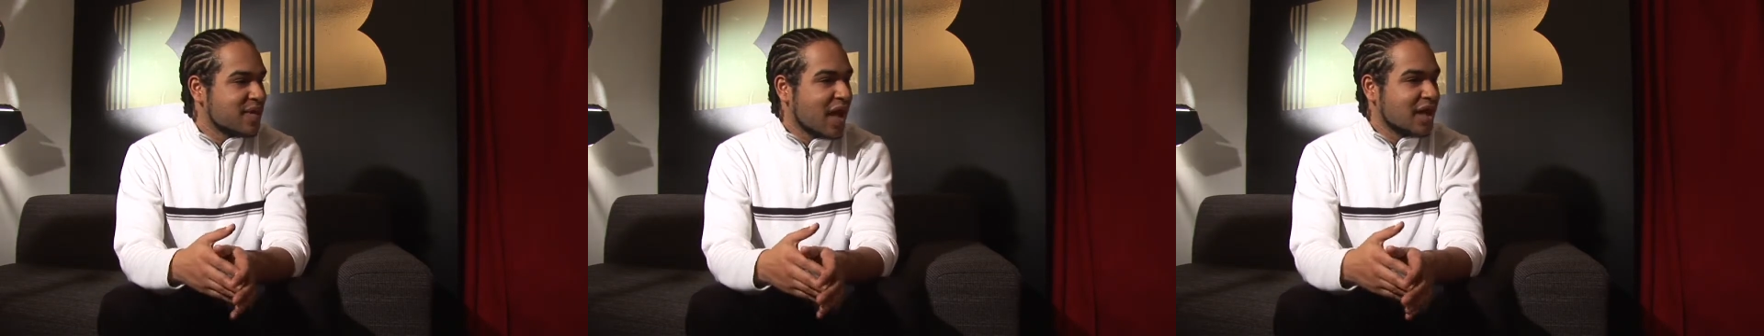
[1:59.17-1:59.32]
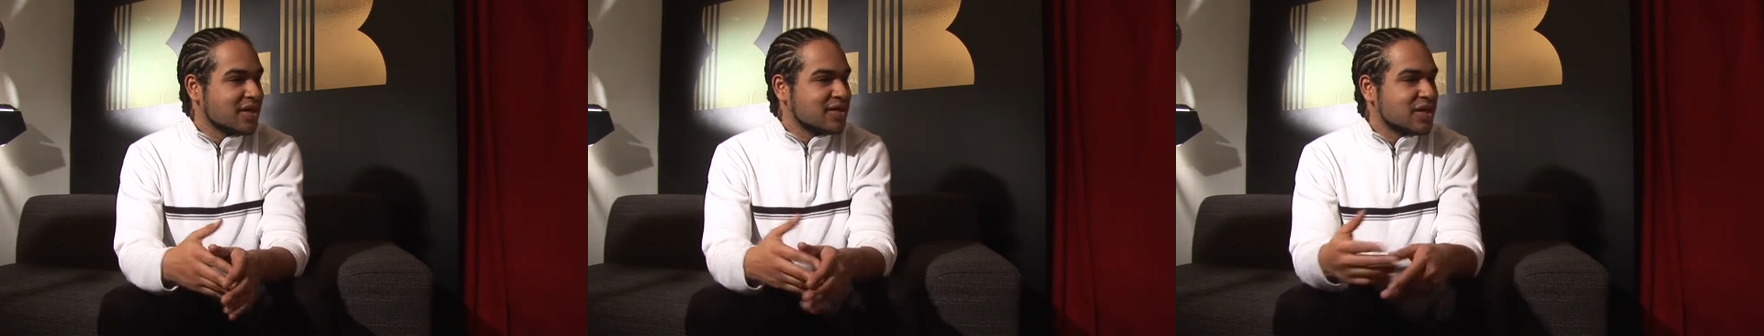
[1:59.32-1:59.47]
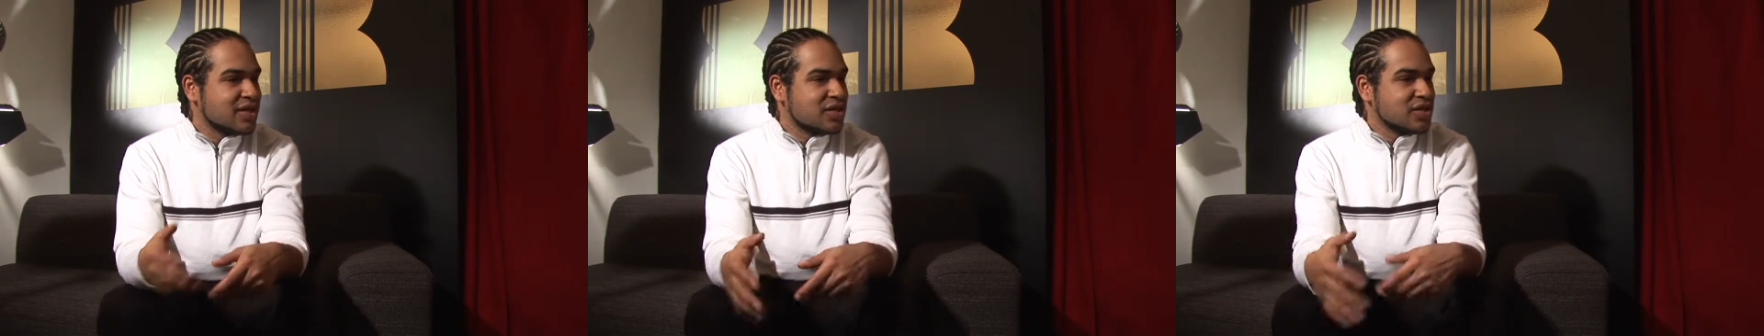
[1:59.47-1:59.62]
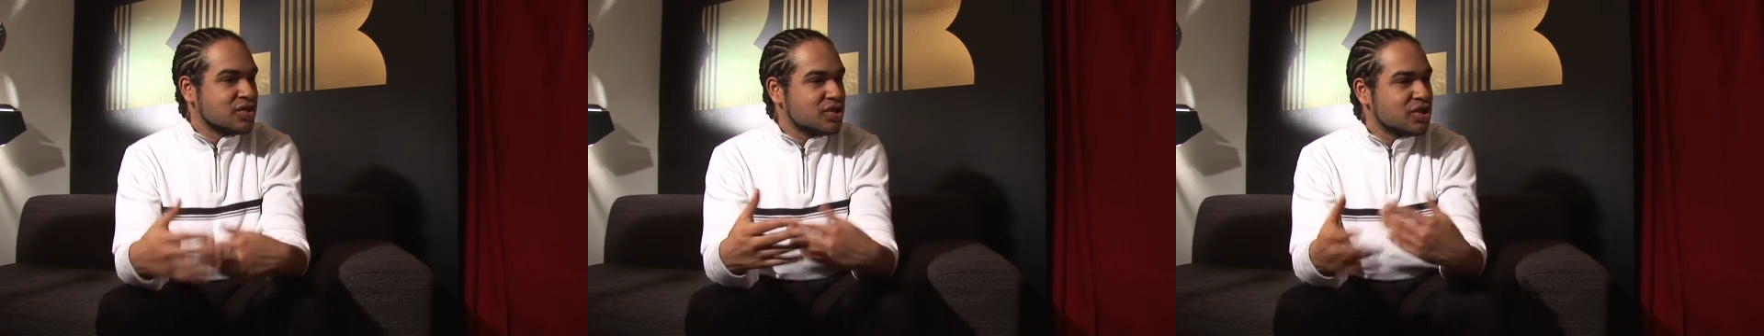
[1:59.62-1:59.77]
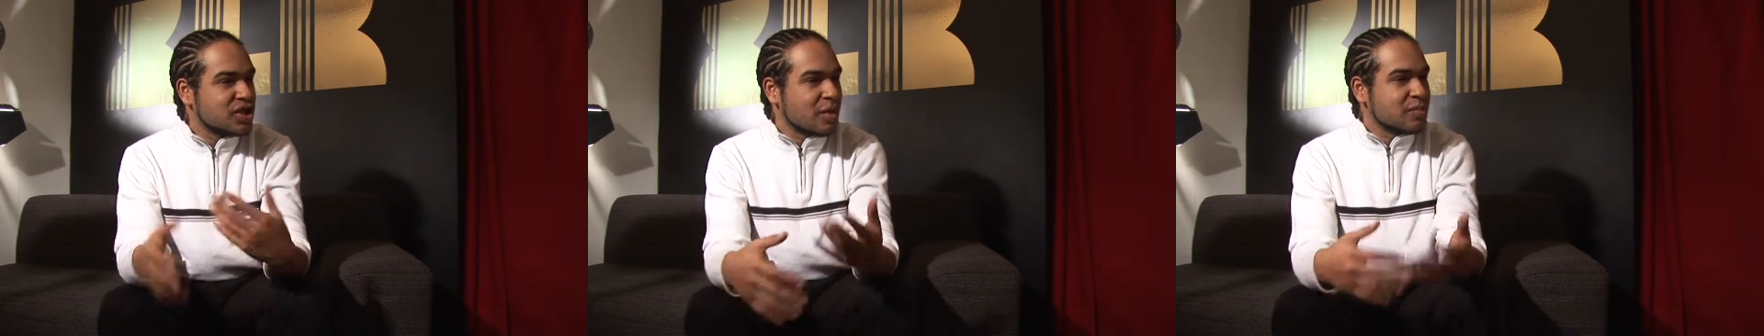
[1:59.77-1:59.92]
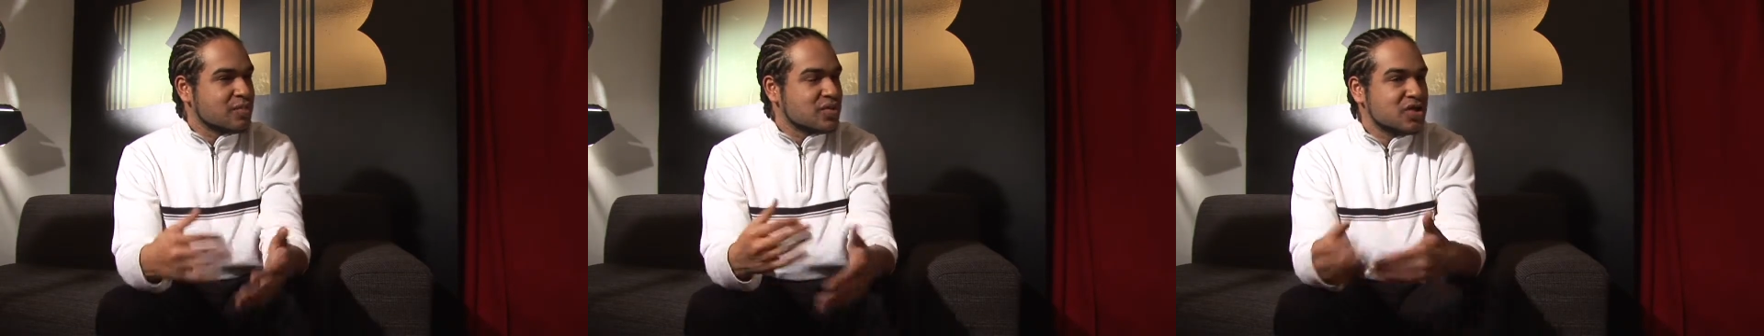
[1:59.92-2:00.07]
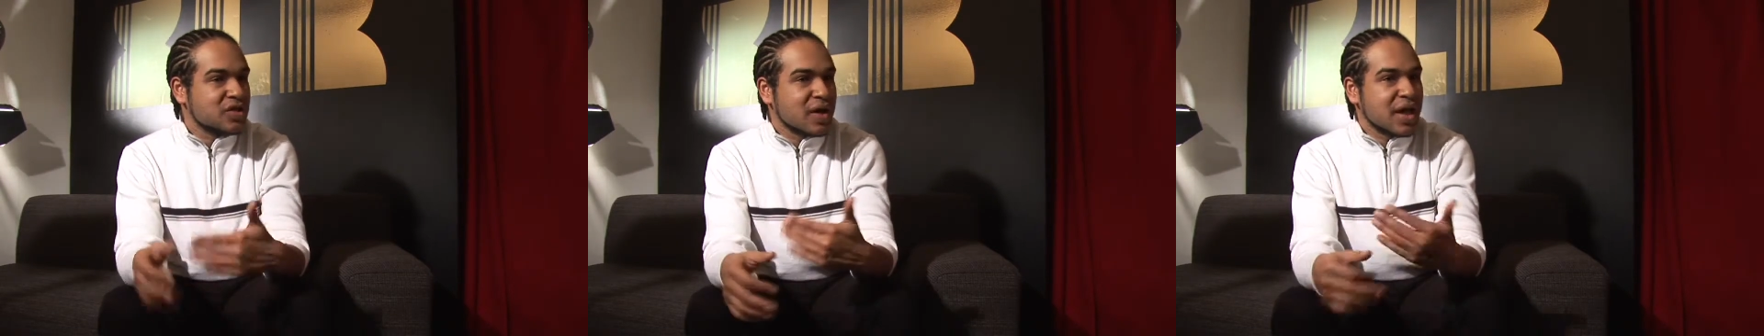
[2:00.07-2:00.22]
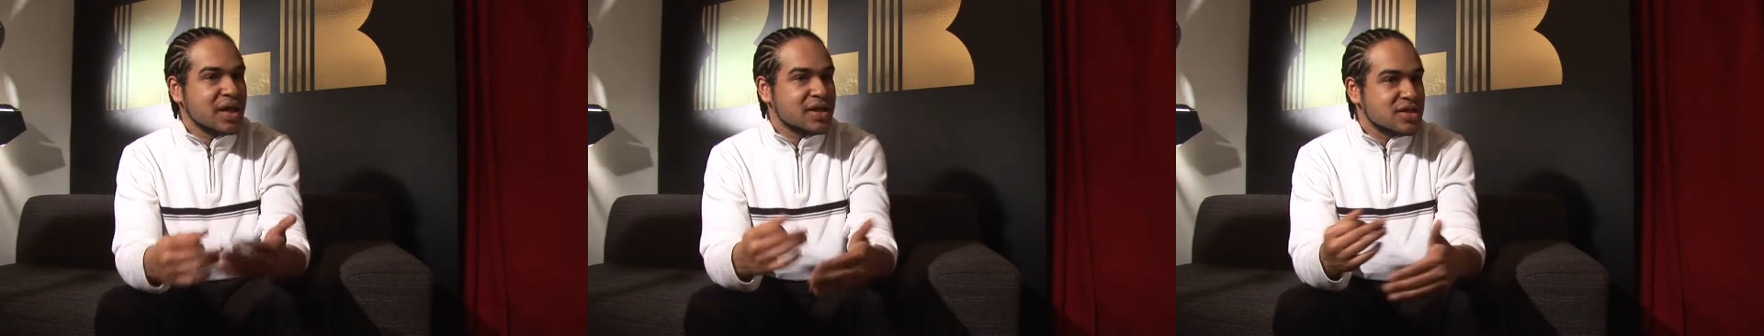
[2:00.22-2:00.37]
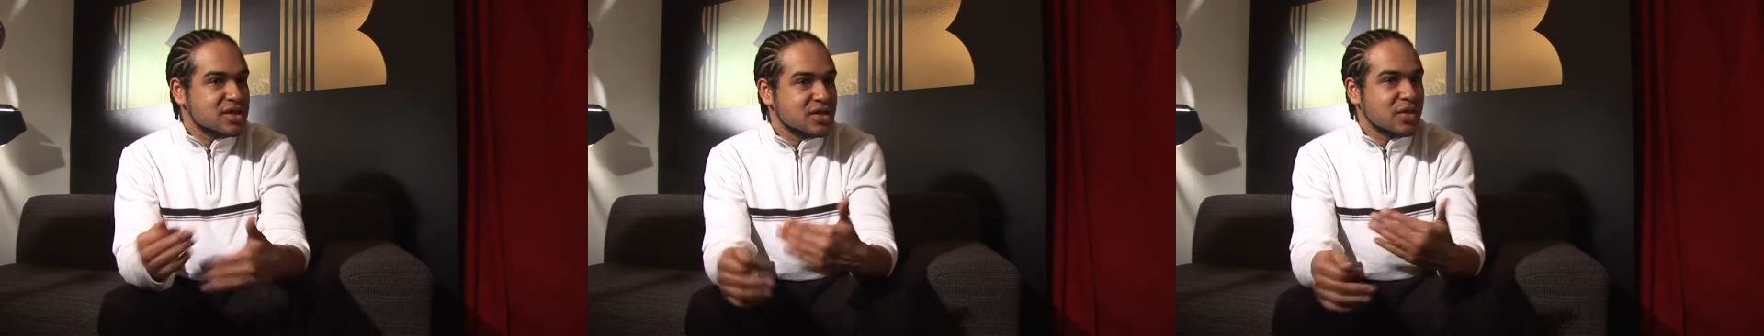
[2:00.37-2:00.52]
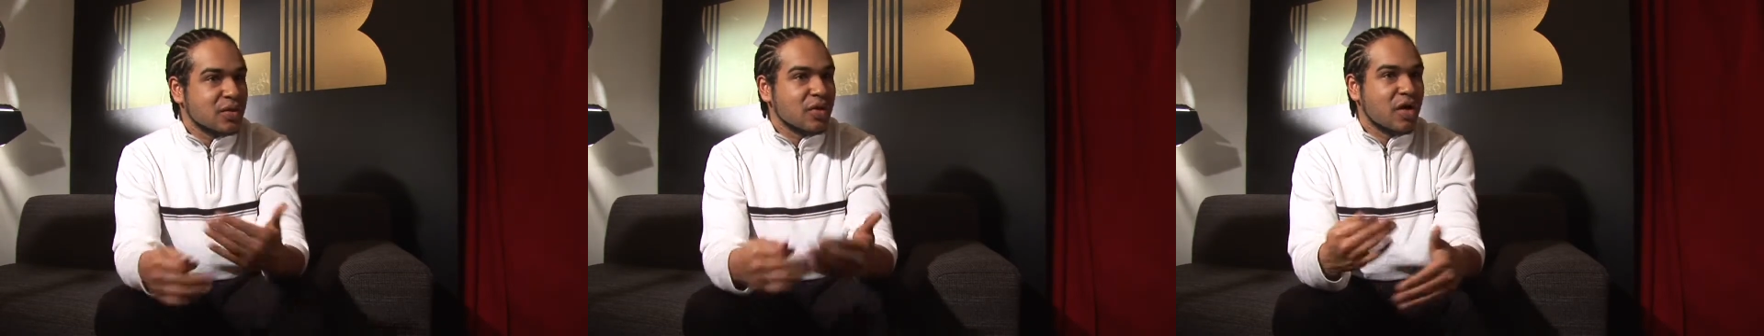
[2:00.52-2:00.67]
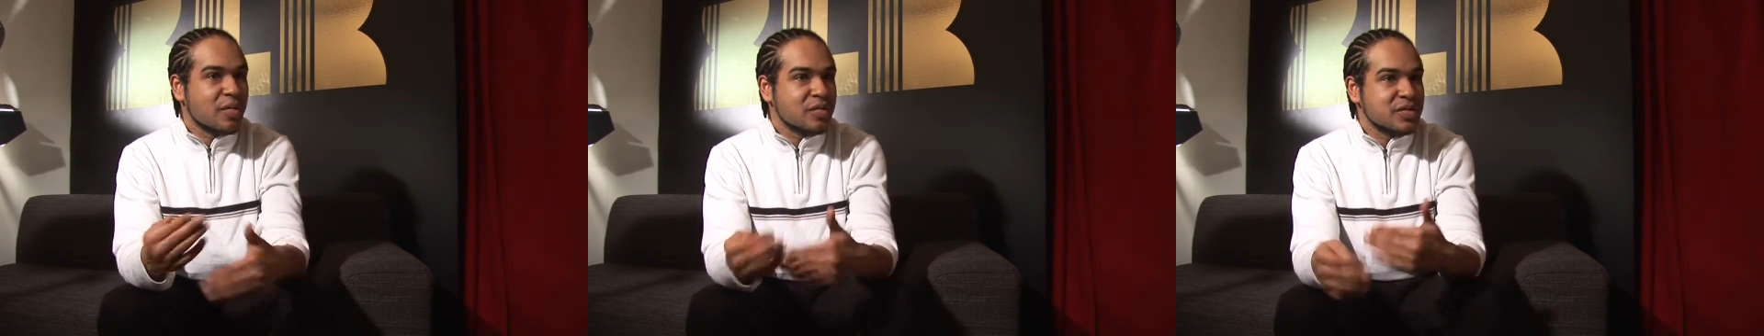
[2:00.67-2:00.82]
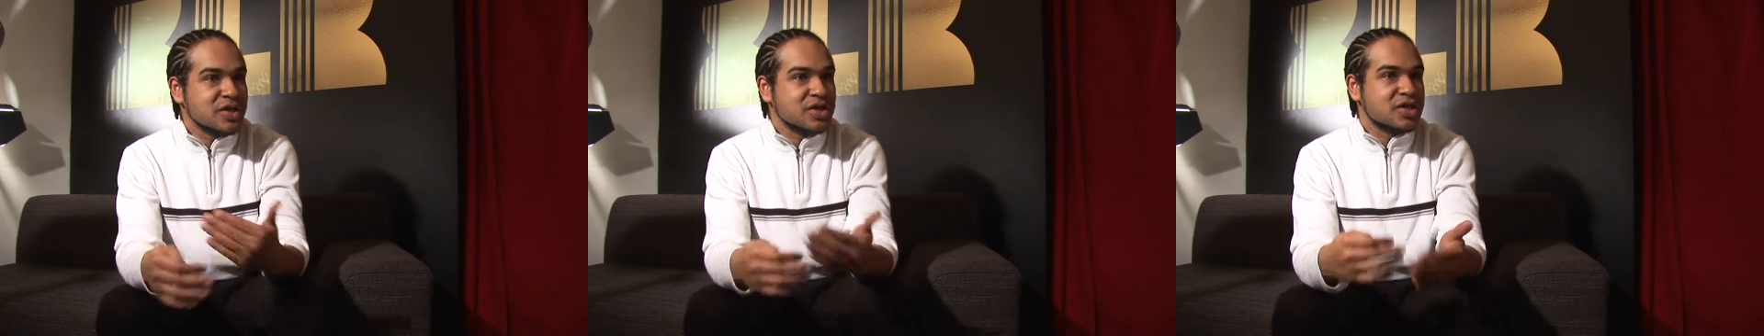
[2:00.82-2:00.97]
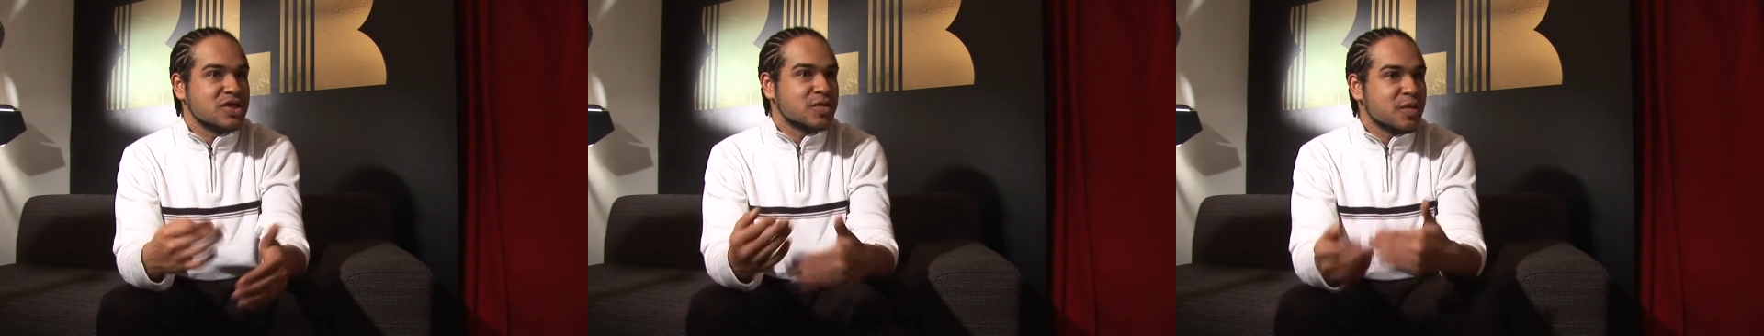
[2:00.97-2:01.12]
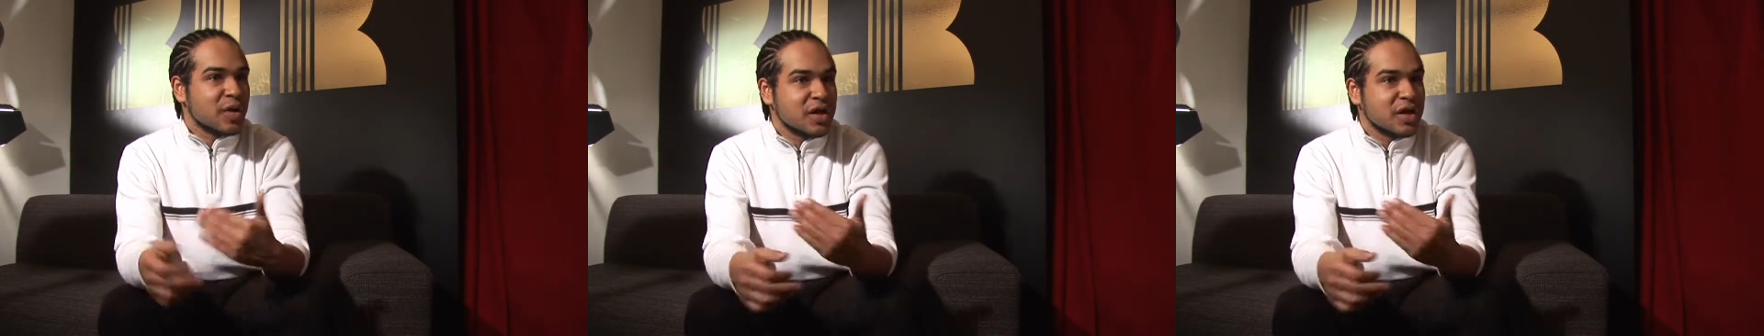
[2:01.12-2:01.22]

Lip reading: I didn't jump straight into doing competitions,